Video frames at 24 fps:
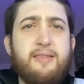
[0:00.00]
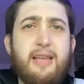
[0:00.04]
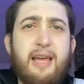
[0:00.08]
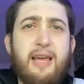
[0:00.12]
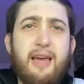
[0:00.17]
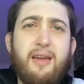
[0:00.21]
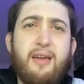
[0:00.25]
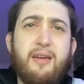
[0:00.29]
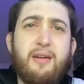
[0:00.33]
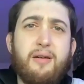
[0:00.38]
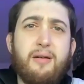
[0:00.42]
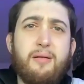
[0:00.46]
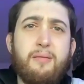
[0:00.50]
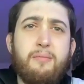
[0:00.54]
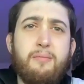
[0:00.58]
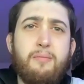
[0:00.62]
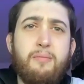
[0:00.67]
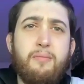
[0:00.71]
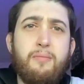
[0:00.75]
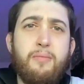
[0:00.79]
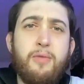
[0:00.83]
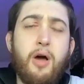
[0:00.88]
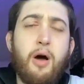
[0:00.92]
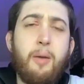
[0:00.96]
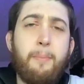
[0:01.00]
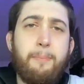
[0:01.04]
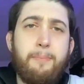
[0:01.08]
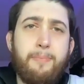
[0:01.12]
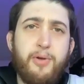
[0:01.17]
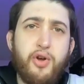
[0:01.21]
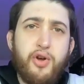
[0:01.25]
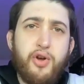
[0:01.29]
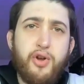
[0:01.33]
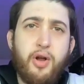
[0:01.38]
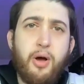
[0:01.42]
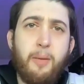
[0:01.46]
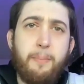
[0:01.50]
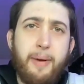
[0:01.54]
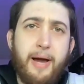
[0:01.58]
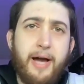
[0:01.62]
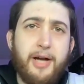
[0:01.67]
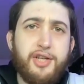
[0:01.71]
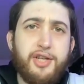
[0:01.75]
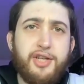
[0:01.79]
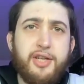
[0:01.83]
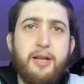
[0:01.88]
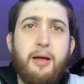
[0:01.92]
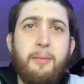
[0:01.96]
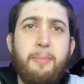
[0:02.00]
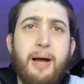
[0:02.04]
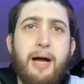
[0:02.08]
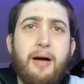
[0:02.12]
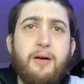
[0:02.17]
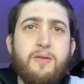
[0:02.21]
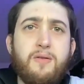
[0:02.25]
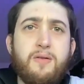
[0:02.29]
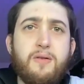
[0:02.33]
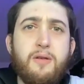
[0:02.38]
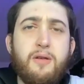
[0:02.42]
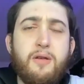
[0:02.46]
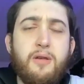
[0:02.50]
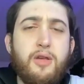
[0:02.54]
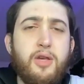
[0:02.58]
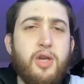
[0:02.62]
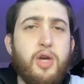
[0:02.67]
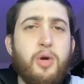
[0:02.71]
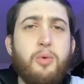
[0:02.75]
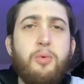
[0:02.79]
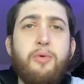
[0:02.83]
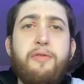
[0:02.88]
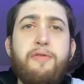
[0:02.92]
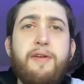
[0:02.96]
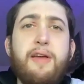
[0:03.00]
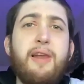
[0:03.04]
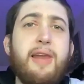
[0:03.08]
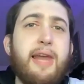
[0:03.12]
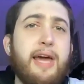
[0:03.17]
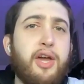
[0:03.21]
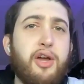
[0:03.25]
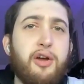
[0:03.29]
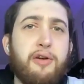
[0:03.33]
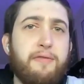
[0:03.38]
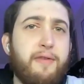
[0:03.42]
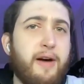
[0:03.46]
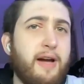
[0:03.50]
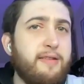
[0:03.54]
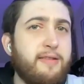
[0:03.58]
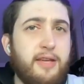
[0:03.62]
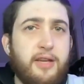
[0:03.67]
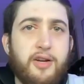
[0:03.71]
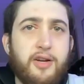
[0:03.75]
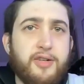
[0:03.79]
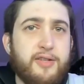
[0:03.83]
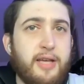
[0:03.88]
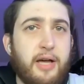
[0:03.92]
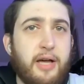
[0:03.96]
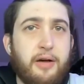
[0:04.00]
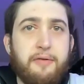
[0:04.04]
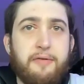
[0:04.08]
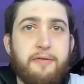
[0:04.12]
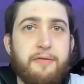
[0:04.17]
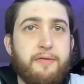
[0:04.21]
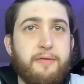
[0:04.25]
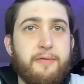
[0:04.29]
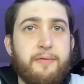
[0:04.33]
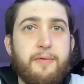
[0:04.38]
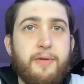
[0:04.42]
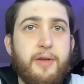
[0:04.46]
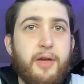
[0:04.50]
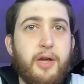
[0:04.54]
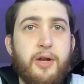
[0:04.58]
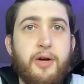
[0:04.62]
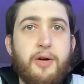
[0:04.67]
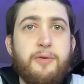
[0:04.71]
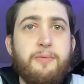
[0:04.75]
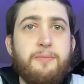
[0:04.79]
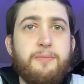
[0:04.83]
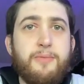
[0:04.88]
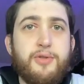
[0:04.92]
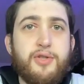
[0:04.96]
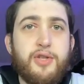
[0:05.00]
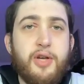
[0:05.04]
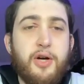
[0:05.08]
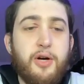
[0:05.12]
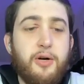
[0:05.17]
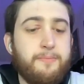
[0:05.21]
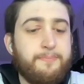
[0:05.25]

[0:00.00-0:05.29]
like, not you're not passionate about, you will feel like you're fighting yourself. so